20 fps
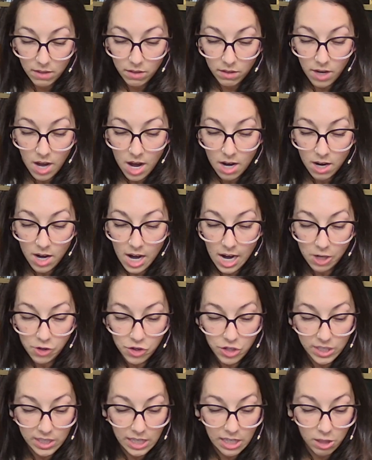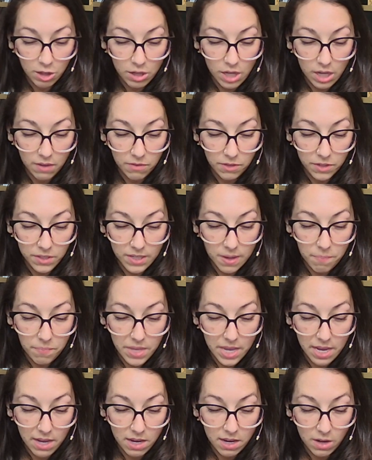unconsciously looking for
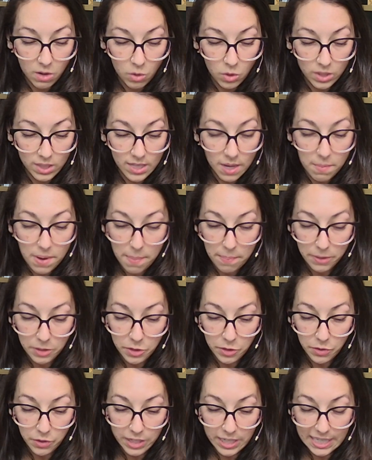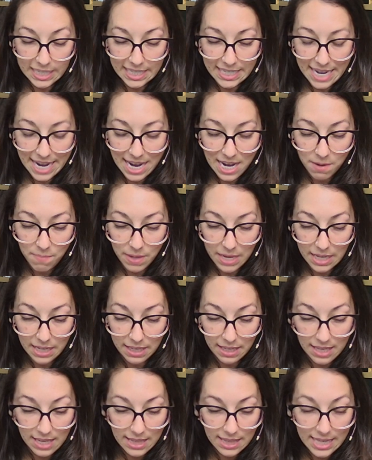something or some opportunity to aid me,
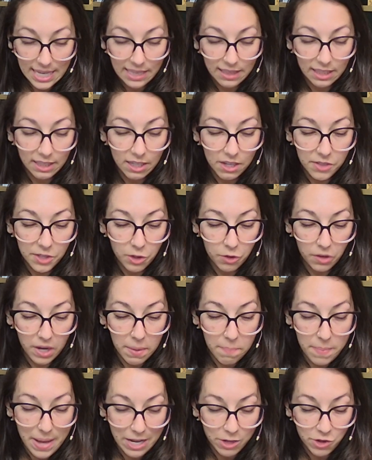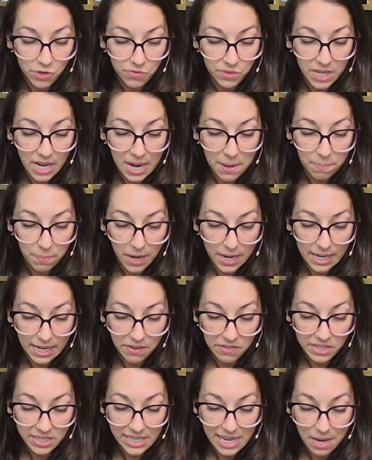they lit on the great batch of typewriting on
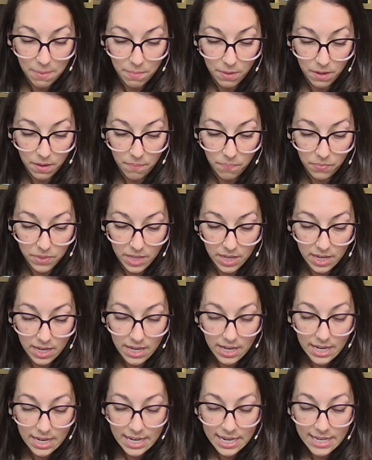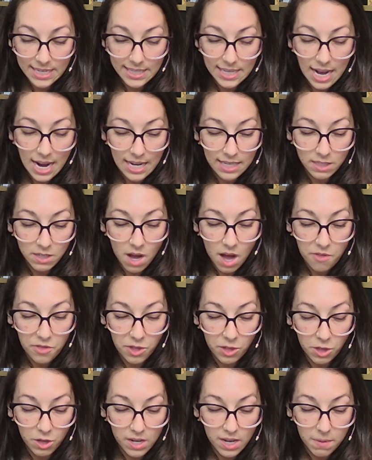the table. His eyes caught the
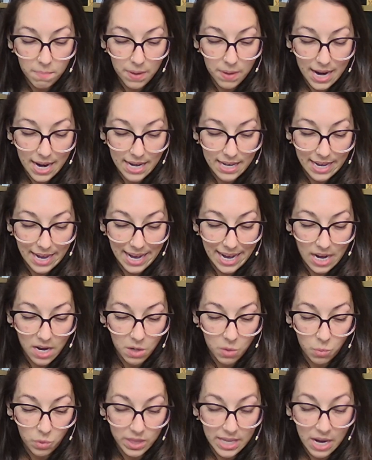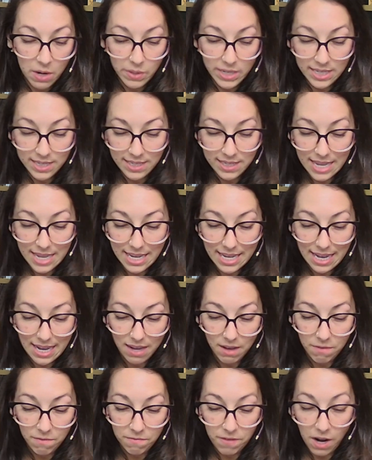look in mine and, without his
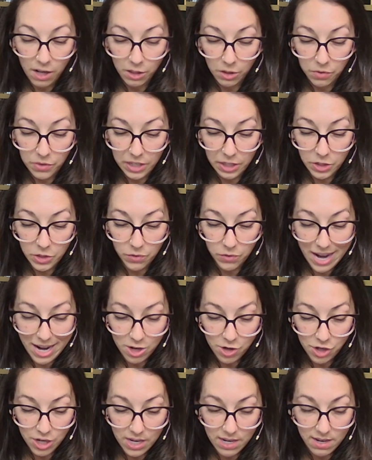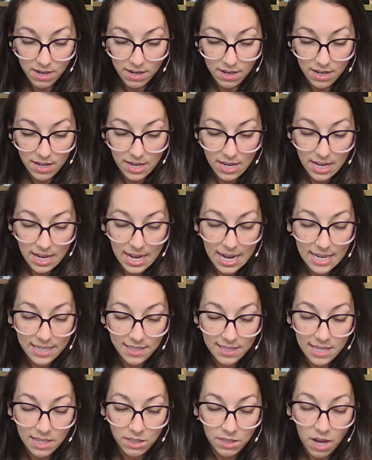thinking, followed their direction. As
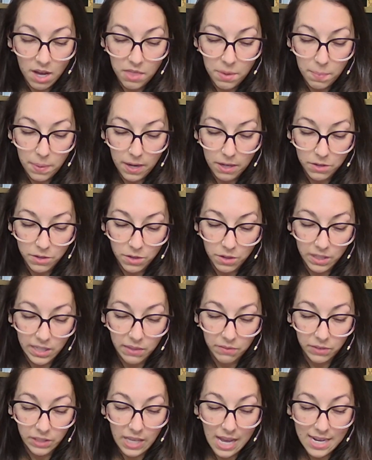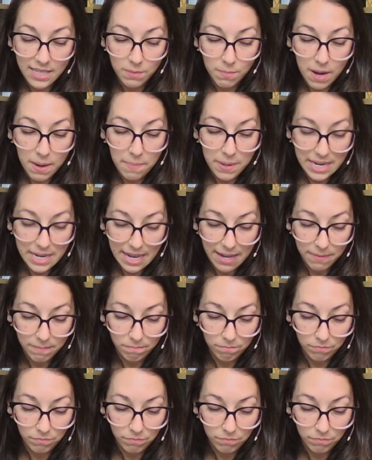they saw the parcel, he realized my meaning.